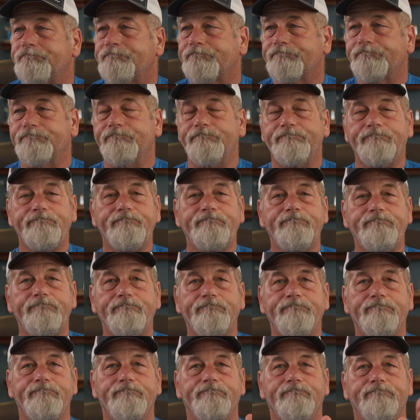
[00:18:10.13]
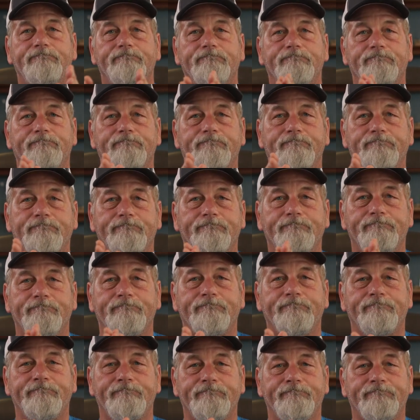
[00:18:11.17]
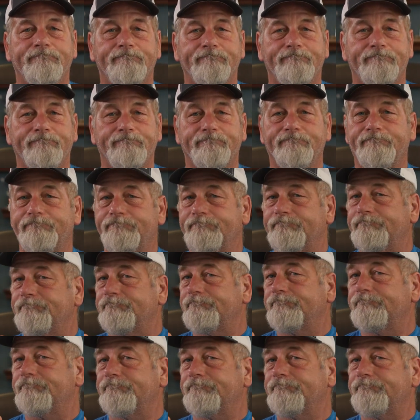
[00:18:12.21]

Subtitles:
(silence)